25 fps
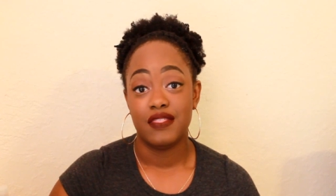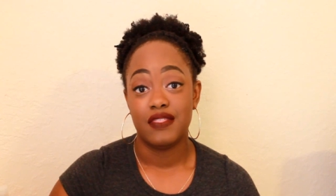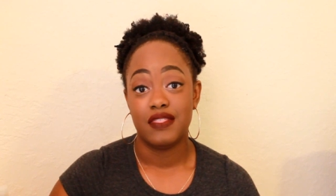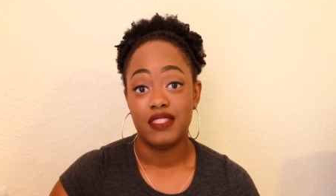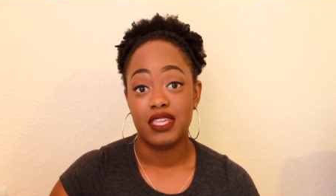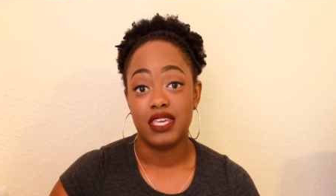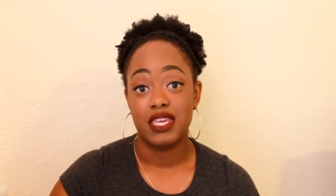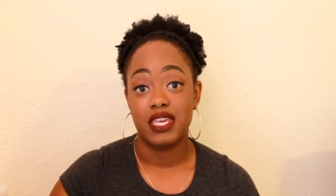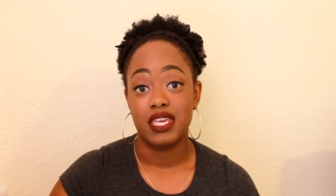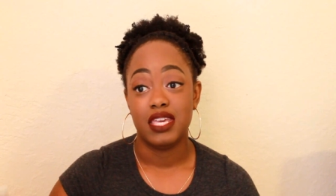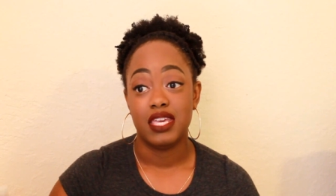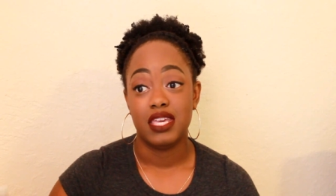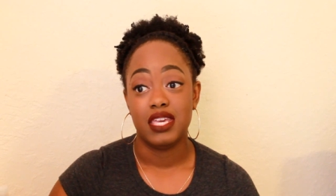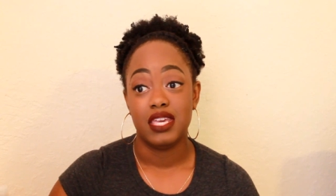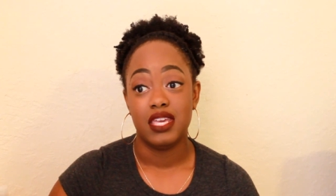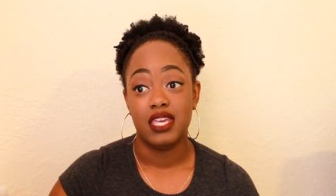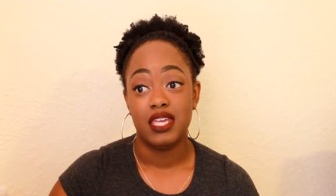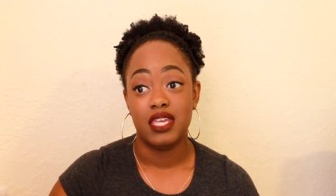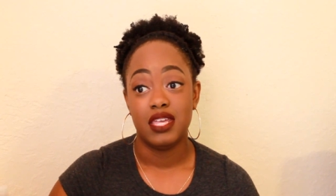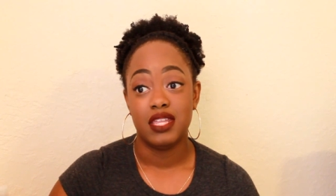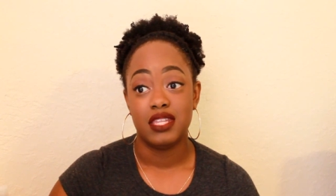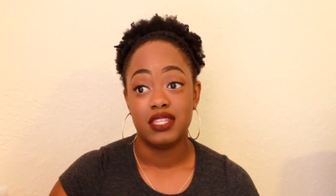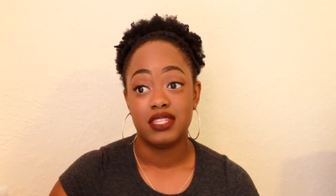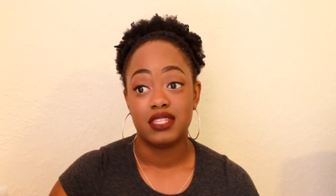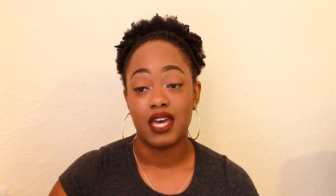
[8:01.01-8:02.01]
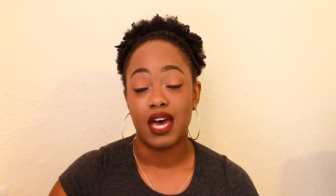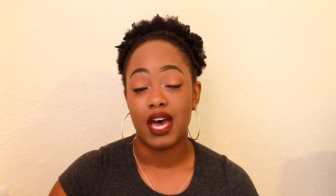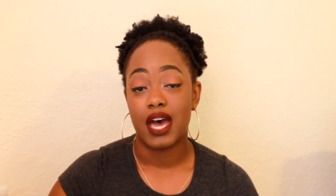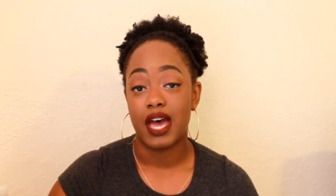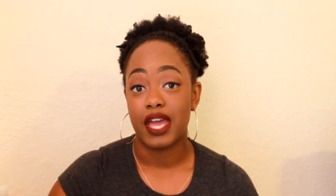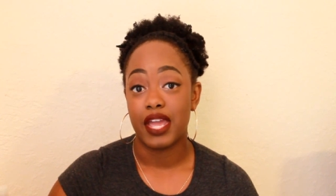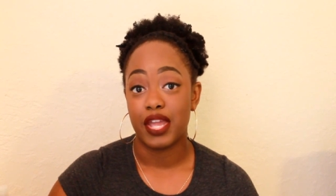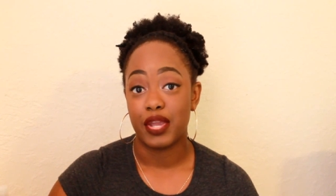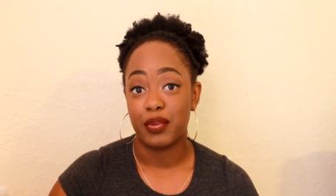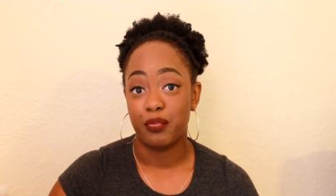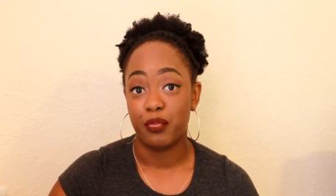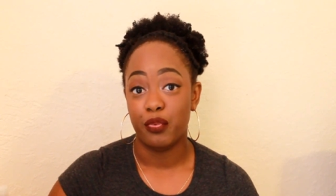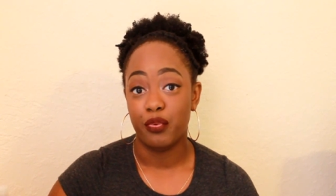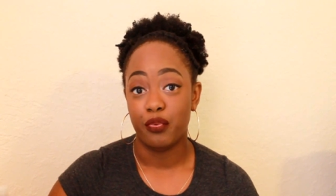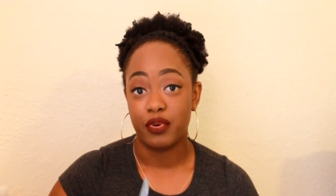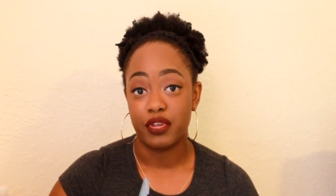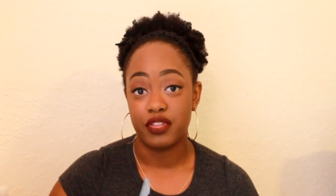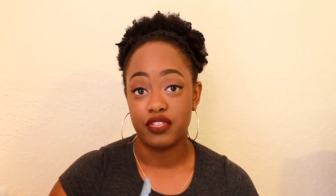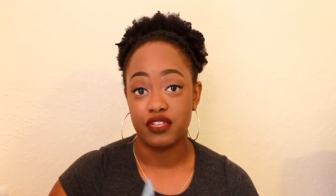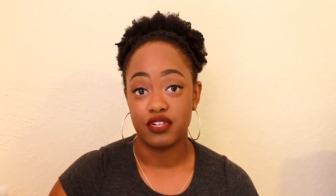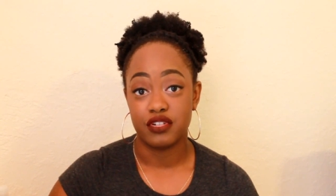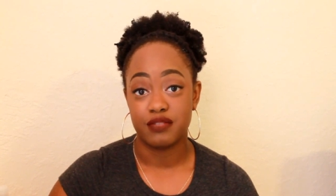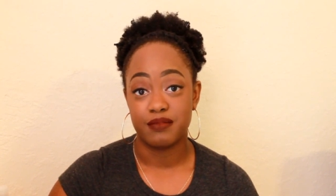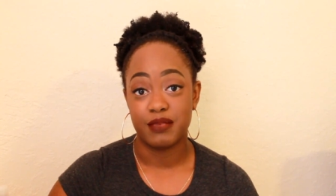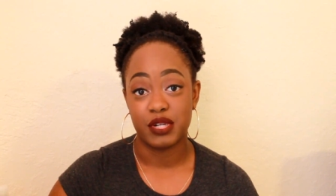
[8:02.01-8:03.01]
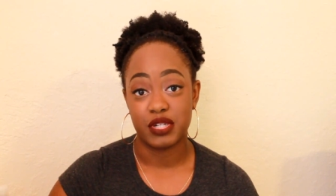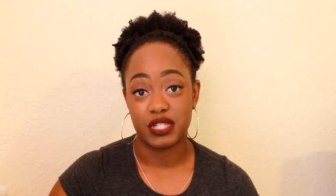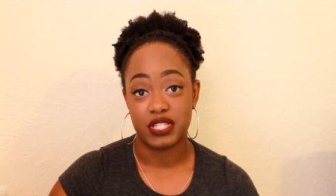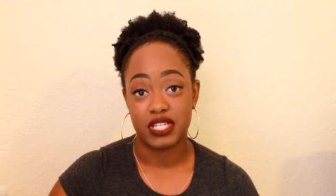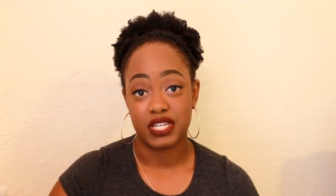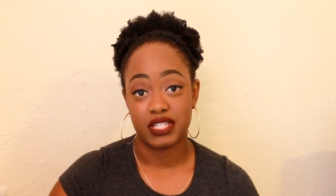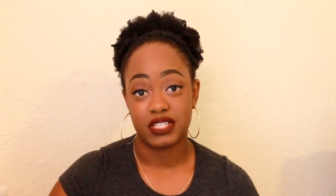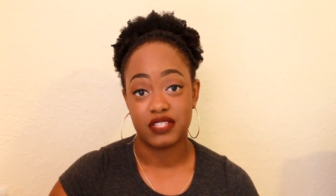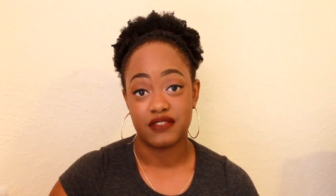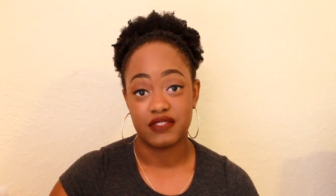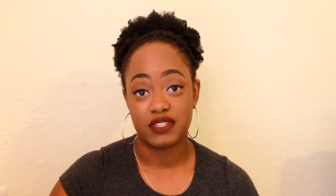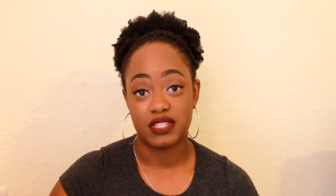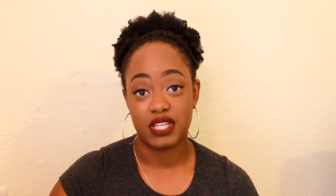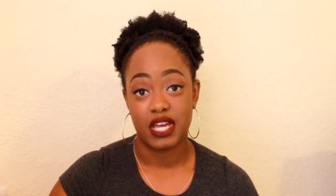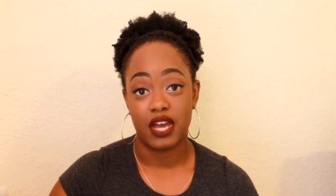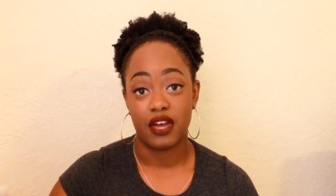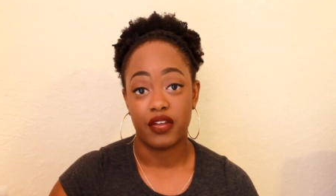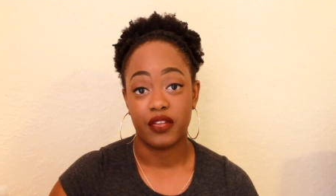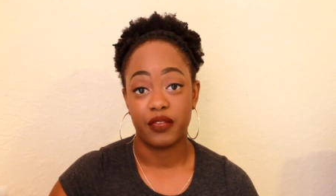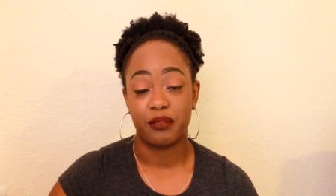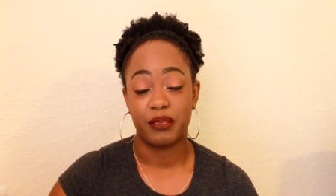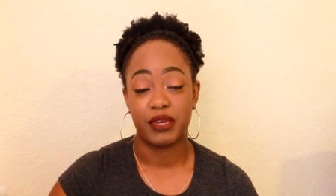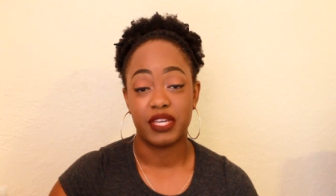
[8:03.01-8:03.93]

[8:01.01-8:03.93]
the time with your protective style,